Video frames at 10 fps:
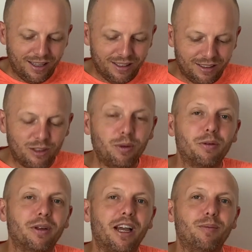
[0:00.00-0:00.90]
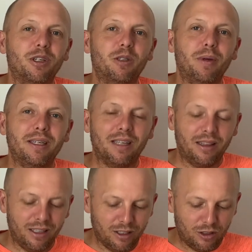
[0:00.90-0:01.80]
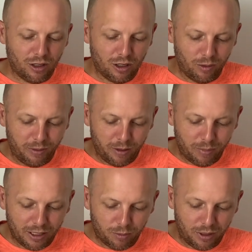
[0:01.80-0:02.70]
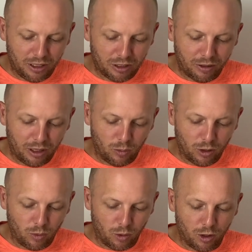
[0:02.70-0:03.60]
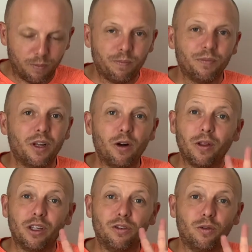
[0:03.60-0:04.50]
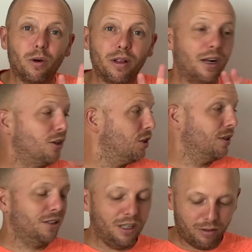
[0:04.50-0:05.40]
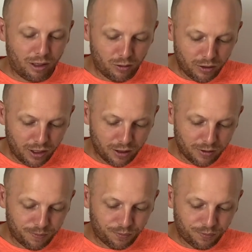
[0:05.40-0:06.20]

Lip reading: Since we don't really have much space, I think the dirt would be the best place to write the word worm. It only has 4 letters. You can see it right over here.